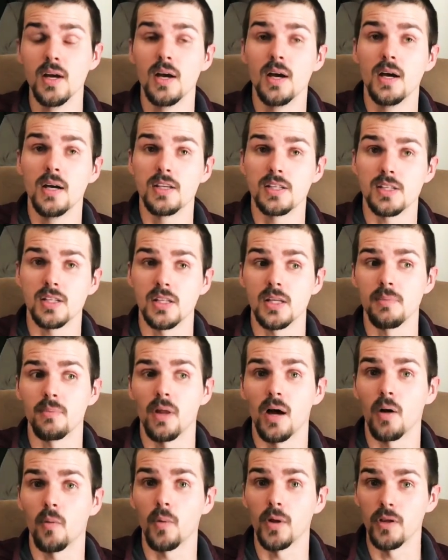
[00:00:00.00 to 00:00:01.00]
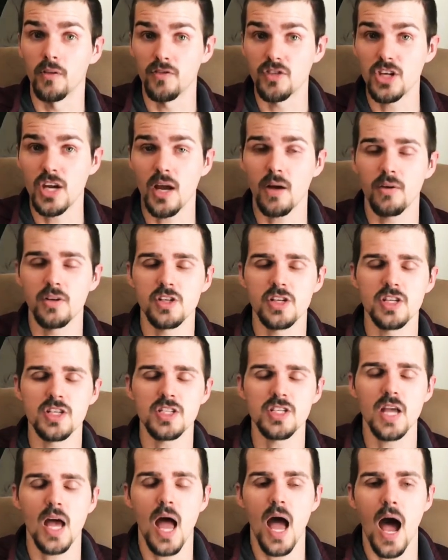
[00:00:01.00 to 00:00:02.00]
Sleeplocke Wheel of
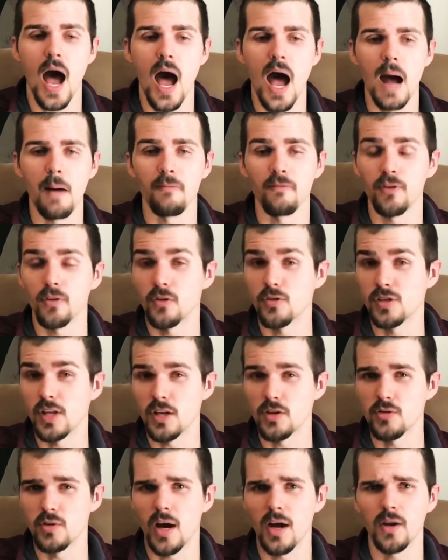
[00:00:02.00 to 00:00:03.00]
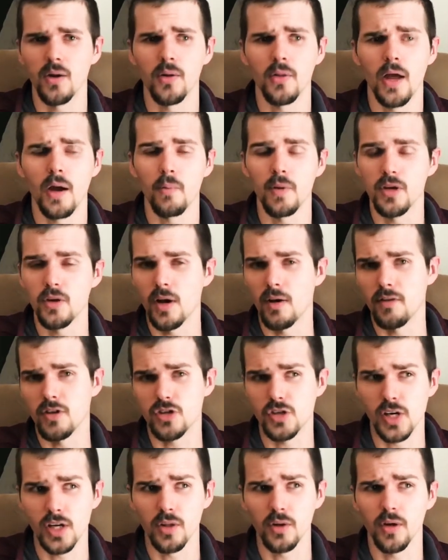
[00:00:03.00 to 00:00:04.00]
Challenges. For those that do not know that, we do have a
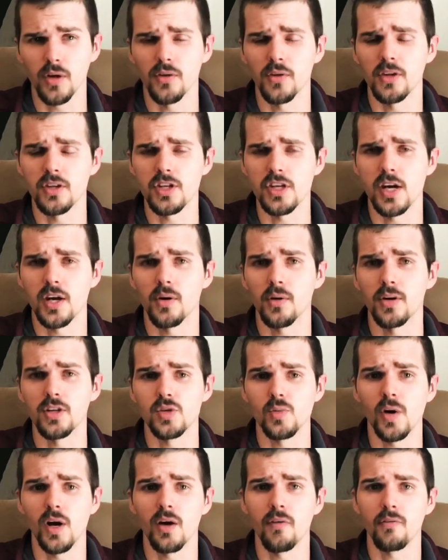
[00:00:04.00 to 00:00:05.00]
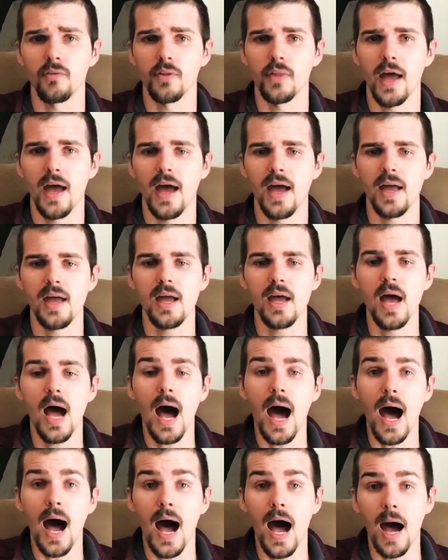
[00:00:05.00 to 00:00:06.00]
trailer on the channel as well for that.
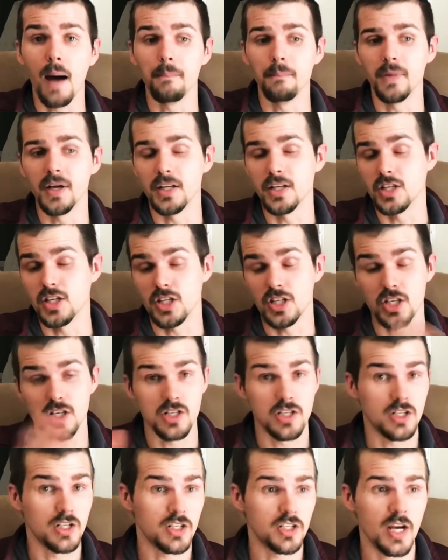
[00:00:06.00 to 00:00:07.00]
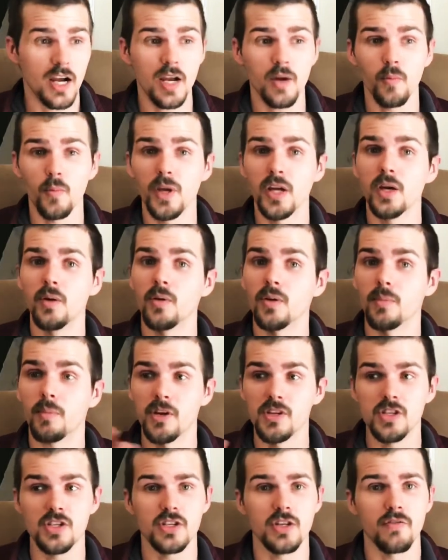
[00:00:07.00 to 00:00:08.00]
But it's just a giant wheel with a bunch
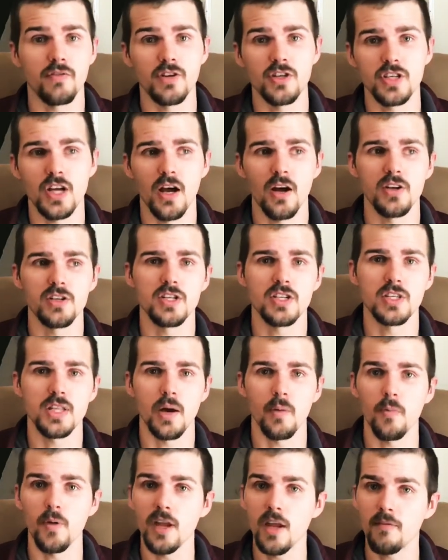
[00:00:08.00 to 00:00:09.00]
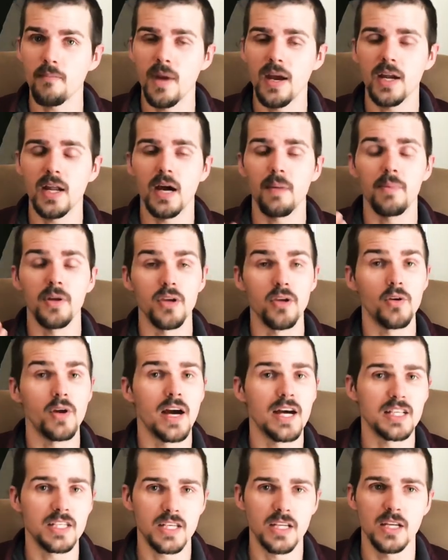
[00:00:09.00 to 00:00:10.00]
of different challenges that we have made up and you
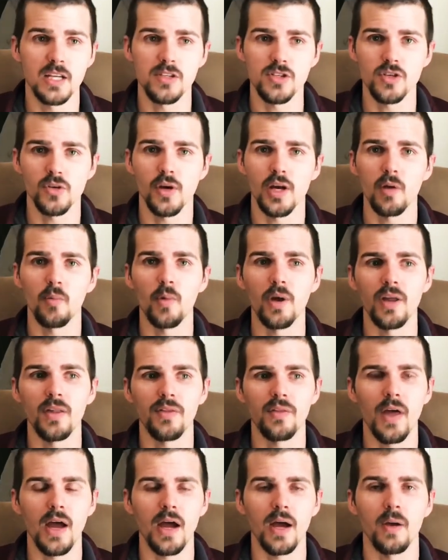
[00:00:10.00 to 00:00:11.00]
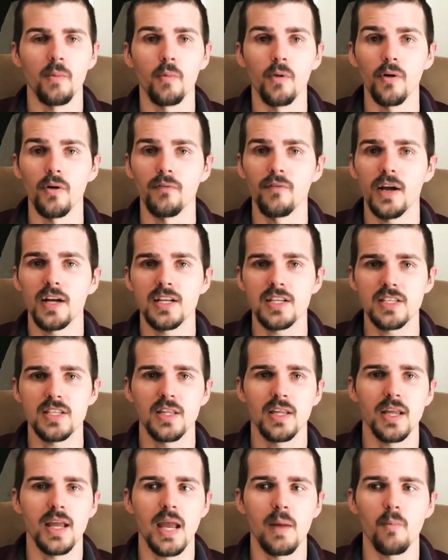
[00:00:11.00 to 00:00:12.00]
guys can integrate with that will affect us in the
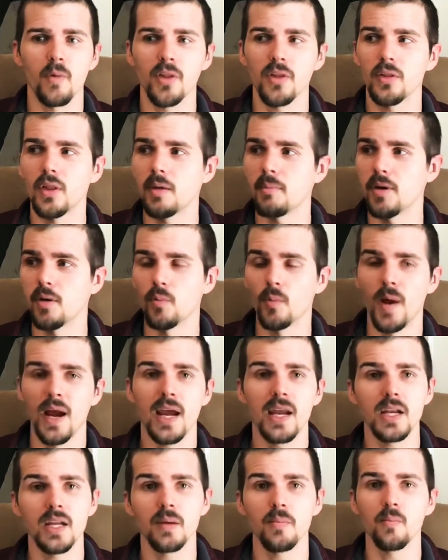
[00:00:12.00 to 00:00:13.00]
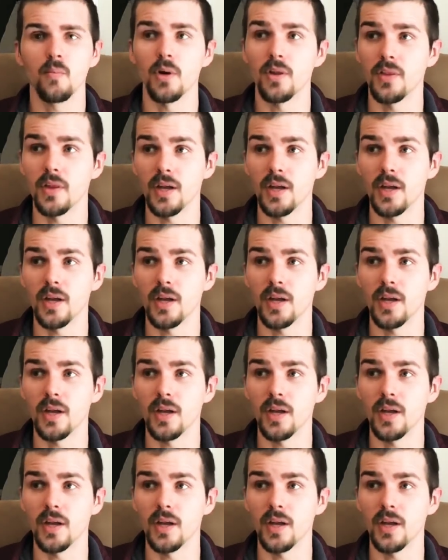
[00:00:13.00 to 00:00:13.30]
game, whether they be random with